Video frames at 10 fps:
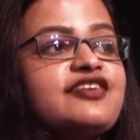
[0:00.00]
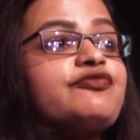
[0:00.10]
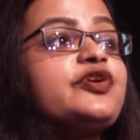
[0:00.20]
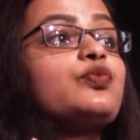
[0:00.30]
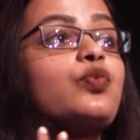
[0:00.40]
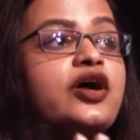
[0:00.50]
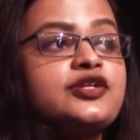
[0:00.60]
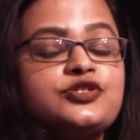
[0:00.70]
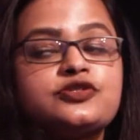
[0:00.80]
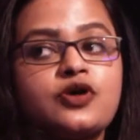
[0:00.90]
if we
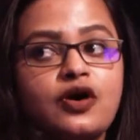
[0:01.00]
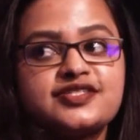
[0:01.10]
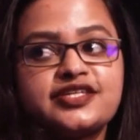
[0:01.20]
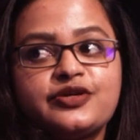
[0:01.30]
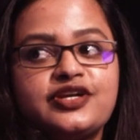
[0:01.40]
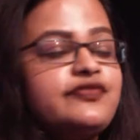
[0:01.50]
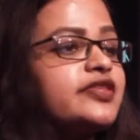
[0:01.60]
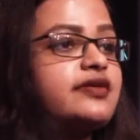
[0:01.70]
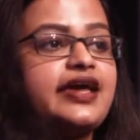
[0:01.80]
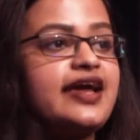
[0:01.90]
want to talk securely
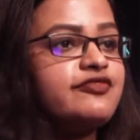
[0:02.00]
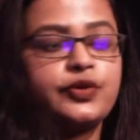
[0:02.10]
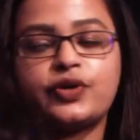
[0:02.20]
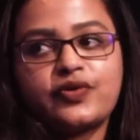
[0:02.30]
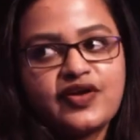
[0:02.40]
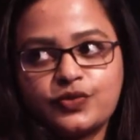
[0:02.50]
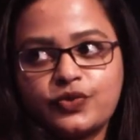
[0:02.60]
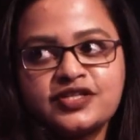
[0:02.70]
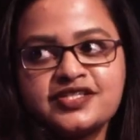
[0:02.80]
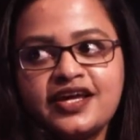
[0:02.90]
with everywhere around the
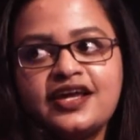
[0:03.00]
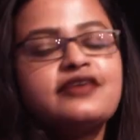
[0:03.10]
world,